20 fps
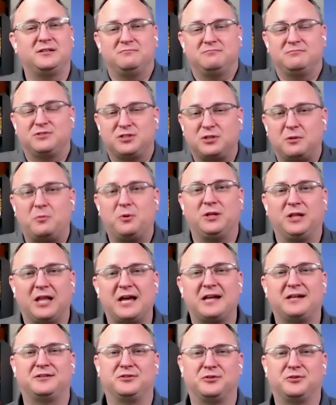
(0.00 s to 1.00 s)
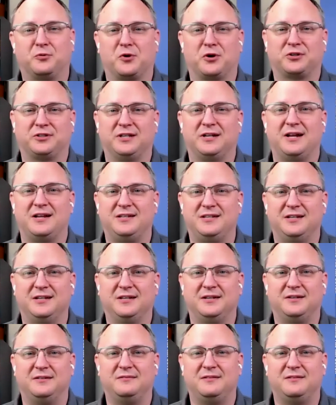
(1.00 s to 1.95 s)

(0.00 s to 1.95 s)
someone liked the work that I did.